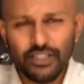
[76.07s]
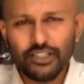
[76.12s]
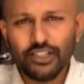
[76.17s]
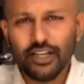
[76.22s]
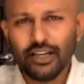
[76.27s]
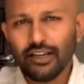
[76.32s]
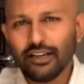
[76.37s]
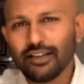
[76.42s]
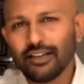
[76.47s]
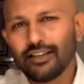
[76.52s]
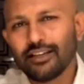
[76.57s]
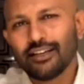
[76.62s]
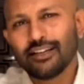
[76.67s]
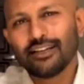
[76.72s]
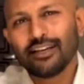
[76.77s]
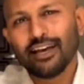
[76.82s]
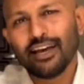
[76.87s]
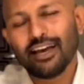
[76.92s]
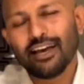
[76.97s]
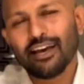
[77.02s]
BJ,
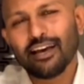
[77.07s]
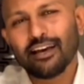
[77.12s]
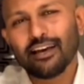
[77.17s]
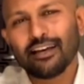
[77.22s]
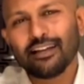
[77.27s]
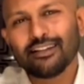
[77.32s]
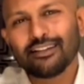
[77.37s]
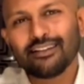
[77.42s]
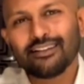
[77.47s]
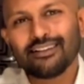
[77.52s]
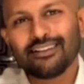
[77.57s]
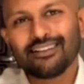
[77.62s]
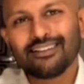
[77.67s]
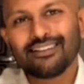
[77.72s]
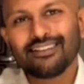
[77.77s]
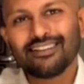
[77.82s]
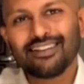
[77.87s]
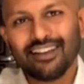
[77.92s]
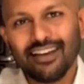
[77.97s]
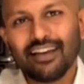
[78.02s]
and
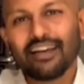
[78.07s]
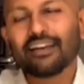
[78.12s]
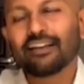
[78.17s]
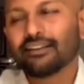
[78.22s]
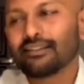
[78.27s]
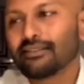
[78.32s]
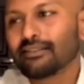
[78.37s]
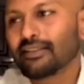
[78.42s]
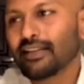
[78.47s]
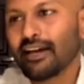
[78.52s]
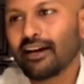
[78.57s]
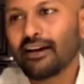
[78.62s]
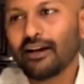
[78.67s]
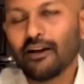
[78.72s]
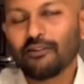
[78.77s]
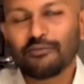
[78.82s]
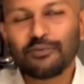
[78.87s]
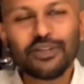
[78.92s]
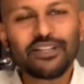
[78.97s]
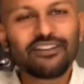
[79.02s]

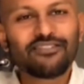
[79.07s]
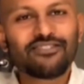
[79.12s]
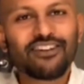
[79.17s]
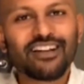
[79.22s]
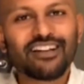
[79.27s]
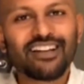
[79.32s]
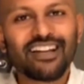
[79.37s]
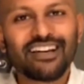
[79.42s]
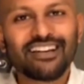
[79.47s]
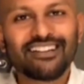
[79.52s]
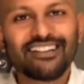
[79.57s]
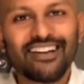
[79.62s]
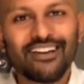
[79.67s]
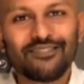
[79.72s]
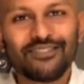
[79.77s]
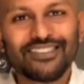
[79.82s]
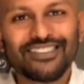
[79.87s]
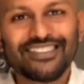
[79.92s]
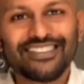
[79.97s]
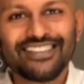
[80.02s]
I've been a
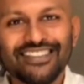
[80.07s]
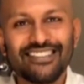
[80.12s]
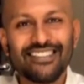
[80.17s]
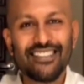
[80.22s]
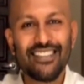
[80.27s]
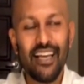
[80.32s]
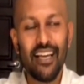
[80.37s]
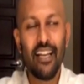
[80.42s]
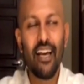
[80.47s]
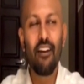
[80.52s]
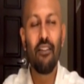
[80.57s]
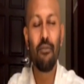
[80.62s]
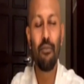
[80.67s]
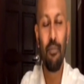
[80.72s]
frontliner ever since.